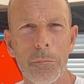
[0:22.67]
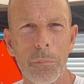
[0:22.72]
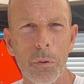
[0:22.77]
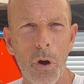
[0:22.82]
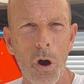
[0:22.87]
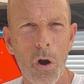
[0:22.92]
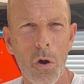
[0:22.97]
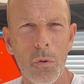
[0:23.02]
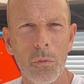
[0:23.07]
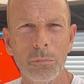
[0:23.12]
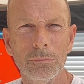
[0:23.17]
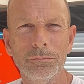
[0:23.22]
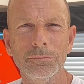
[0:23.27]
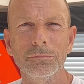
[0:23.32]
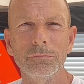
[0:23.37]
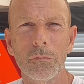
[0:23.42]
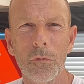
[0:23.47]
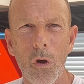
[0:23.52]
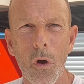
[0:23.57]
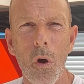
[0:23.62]
Pro,
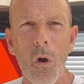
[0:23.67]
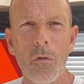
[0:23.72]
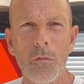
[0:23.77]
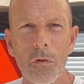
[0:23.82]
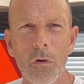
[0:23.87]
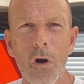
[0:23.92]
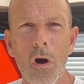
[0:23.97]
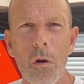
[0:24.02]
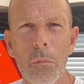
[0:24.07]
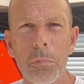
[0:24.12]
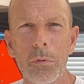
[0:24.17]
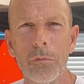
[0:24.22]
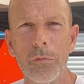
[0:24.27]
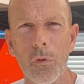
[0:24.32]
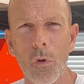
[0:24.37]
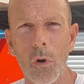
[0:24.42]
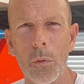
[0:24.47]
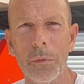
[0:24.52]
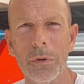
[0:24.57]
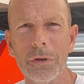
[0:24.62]
overall
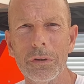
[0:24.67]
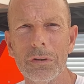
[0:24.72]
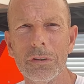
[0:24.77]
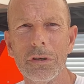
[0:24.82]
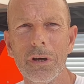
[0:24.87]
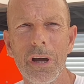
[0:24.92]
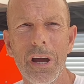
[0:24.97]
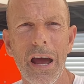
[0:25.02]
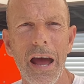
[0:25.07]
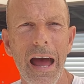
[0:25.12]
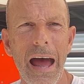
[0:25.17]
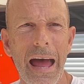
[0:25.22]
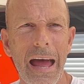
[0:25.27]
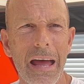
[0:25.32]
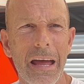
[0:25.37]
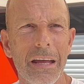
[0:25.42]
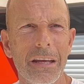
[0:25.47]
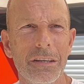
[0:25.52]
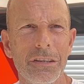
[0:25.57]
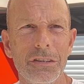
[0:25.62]
performance.
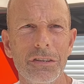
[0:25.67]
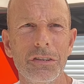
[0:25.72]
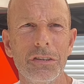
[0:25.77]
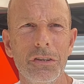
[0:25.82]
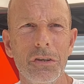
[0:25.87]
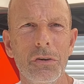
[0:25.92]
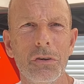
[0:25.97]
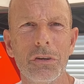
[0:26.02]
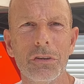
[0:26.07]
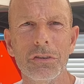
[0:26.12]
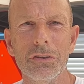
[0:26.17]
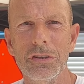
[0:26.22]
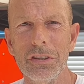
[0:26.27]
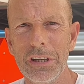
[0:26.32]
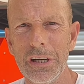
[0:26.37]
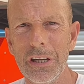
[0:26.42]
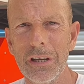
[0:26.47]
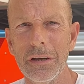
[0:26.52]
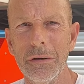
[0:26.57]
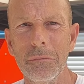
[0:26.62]
As you can
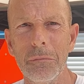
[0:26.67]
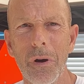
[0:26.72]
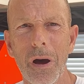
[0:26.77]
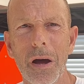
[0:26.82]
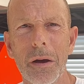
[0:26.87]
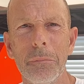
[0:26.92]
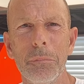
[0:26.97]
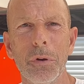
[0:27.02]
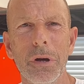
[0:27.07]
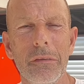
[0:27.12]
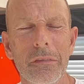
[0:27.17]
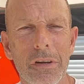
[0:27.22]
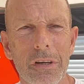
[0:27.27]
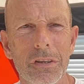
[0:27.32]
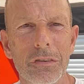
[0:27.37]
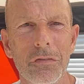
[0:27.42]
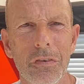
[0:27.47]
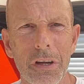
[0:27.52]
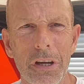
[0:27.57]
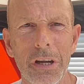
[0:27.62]
see in my
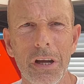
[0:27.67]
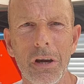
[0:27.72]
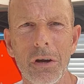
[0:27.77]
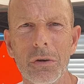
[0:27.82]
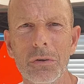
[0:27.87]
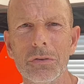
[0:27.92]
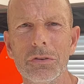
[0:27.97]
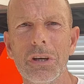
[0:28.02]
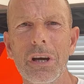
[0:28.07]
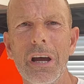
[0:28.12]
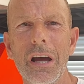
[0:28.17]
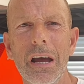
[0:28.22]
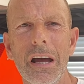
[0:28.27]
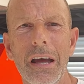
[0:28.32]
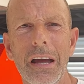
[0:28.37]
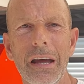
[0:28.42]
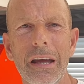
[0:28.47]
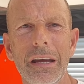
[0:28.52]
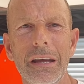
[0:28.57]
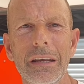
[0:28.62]
previous videos,
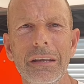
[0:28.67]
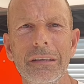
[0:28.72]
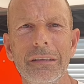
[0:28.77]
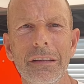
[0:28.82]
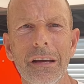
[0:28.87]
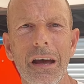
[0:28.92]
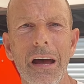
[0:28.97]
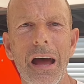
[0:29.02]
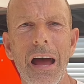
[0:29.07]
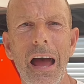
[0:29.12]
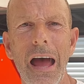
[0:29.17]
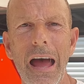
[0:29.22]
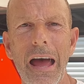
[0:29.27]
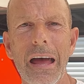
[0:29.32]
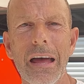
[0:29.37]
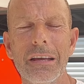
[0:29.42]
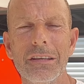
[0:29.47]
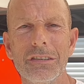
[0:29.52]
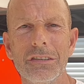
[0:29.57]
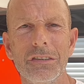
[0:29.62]
it
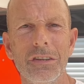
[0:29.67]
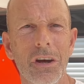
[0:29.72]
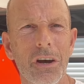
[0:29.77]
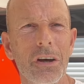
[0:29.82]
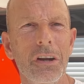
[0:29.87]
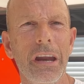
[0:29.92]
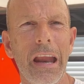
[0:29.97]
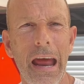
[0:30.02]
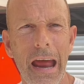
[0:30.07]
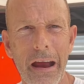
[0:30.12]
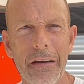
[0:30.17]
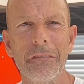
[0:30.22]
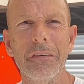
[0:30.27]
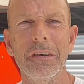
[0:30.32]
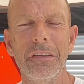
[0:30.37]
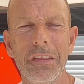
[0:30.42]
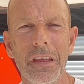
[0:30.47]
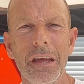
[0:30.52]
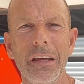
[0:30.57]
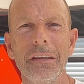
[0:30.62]
has done
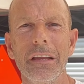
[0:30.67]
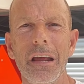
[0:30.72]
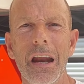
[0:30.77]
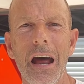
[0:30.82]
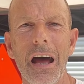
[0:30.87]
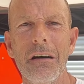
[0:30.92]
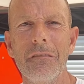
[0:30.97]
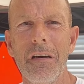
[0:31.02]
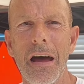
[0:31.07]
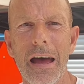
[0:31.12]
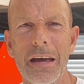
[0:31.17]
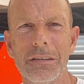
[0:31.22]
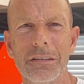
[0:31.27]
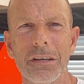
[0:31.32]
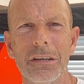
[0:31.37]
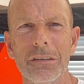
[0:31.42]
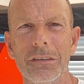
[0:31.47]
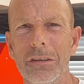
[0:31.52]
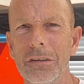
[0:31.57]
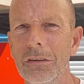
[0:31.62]
everything that I've
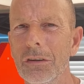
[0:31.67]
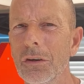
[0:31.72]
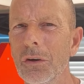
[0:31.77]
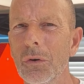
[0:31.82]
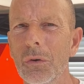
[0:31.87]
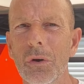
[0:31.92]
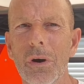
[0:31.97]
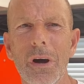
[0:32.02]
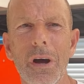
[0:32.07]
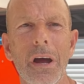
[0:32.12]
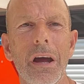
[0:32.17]
asked it to do.